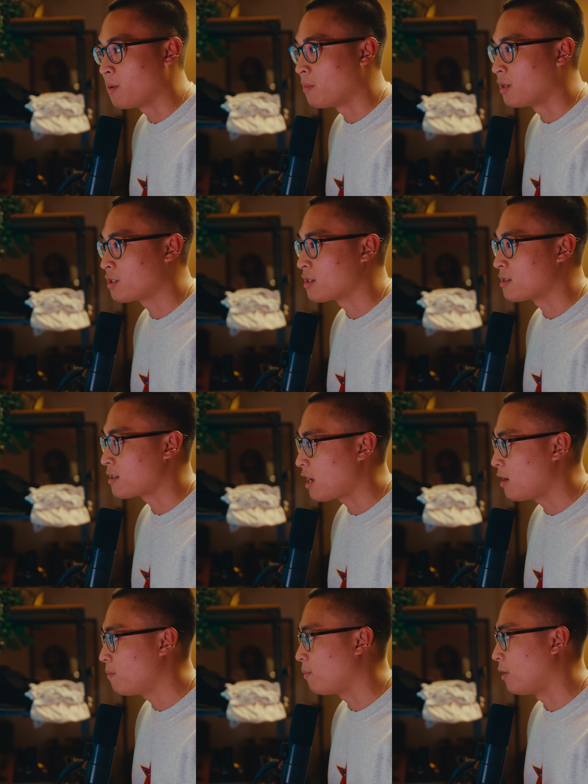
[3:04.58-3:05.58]
much the
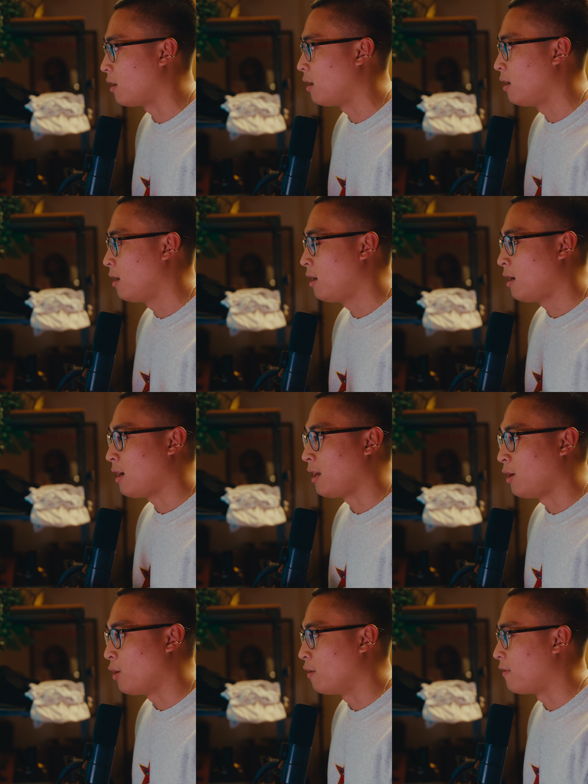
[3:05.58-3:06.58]
same, but a
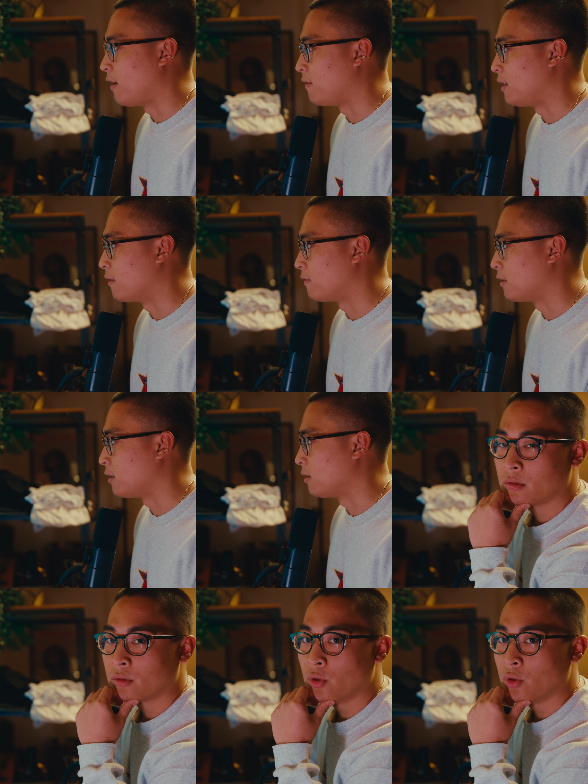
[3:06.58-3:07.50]
lot of heavy lifting.